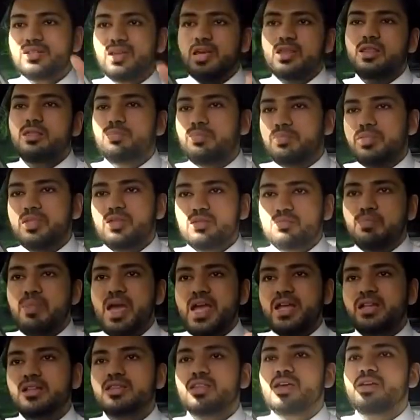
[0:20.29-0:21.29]
They're the
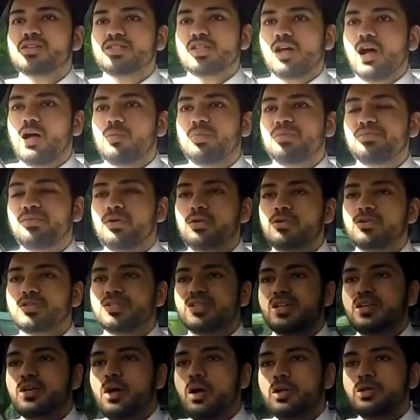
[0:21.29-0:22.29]
main things that I'll be
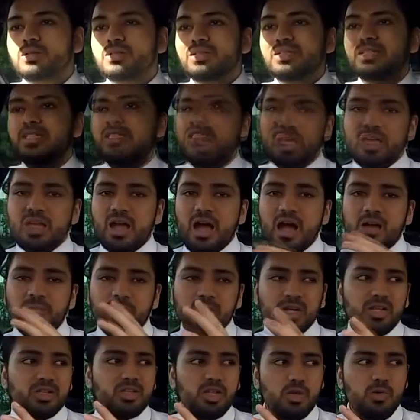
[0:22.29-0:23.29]
focusing on. I'm
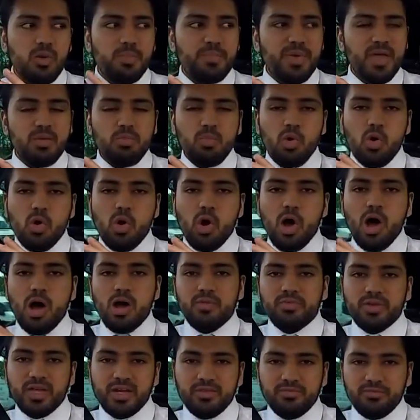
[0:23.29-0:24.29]
going to do a bit more
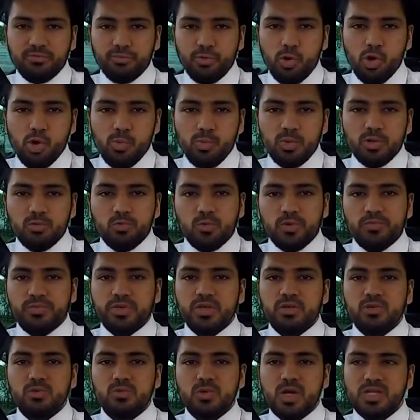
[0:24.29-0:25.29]
of an informal
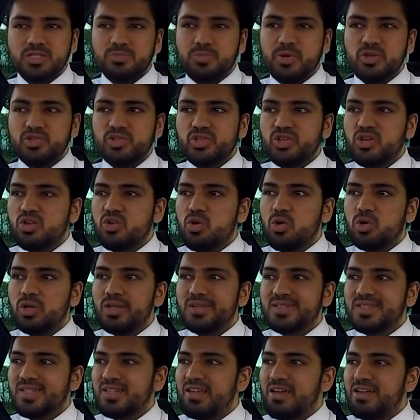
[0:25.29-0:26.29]
review, I suppose you could call
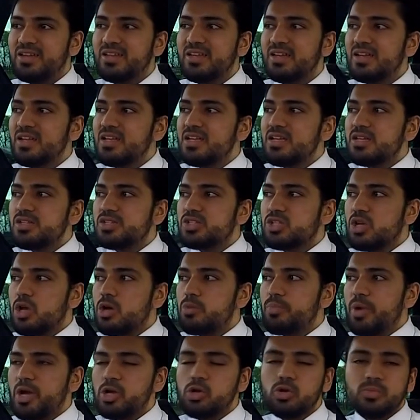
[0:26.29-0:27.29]
it, today.
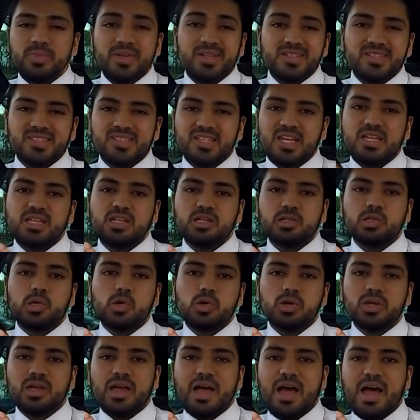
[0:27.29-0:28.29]
So by all means, take a
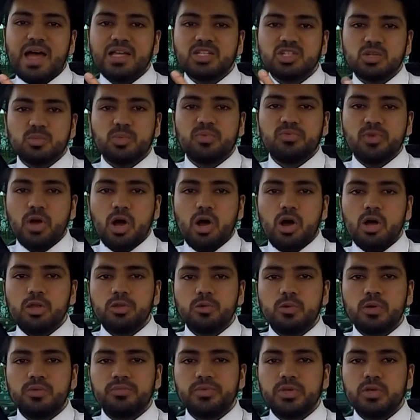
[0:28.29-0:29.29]
look at some of our
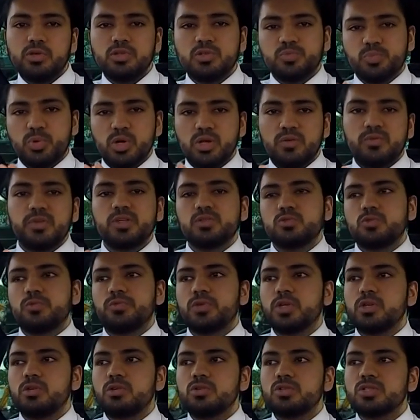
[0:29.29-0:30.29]
other reviews, previous
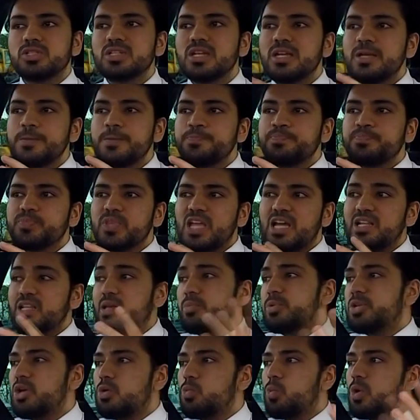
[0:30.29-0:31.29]
reviews, and
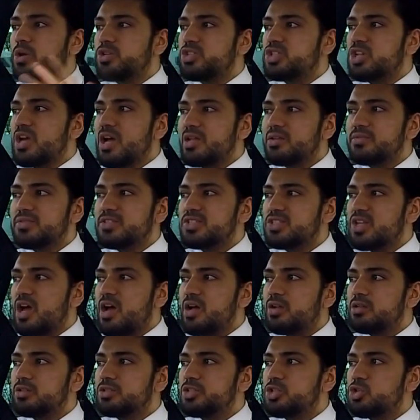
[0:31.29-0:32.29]
let me know which kind of
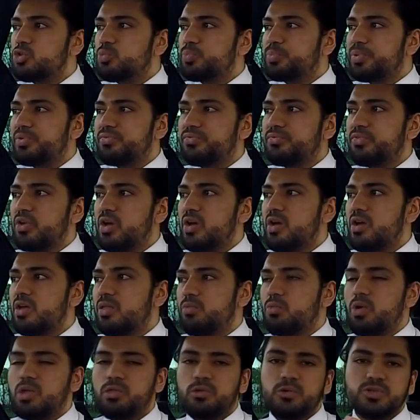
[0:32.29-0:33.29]
style you prefer,
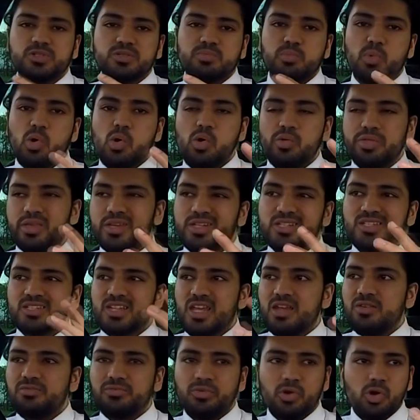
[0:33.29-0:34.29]
whether it's more this
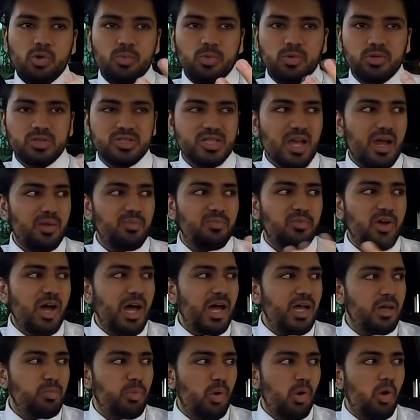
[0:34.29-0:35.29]
informal type
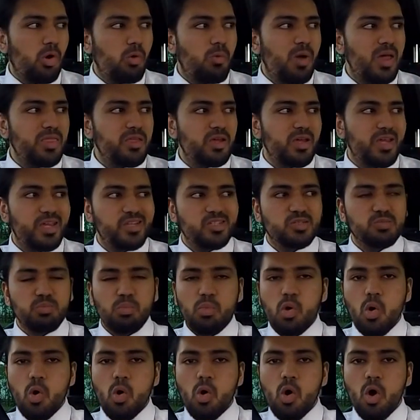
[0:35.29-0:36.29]
vibe or whether it's
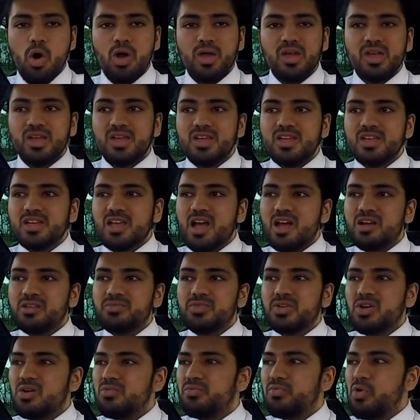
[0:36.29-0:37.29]
more kind of,
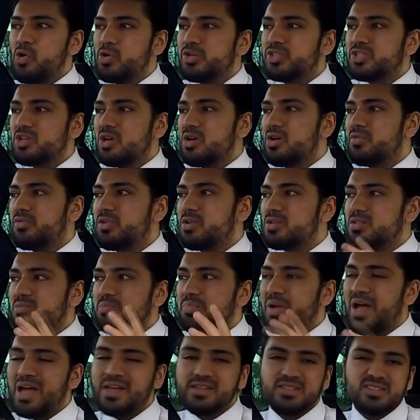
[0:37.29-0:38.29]
you know, voiceovers and
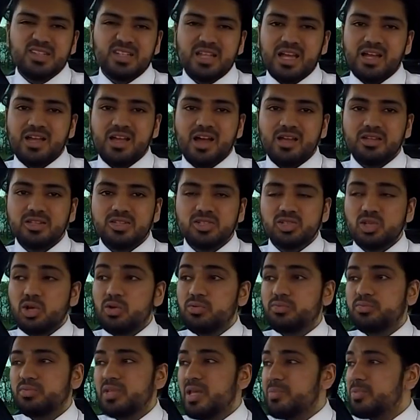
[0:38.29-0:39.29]
pans and that kind of
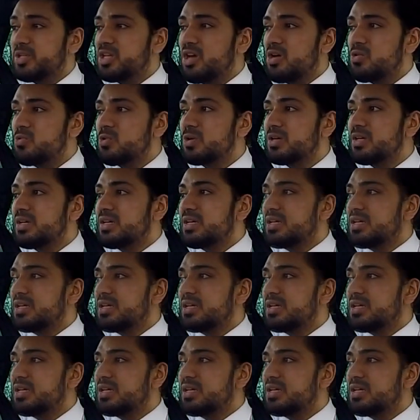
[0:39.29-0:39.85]
stuff. Let me know.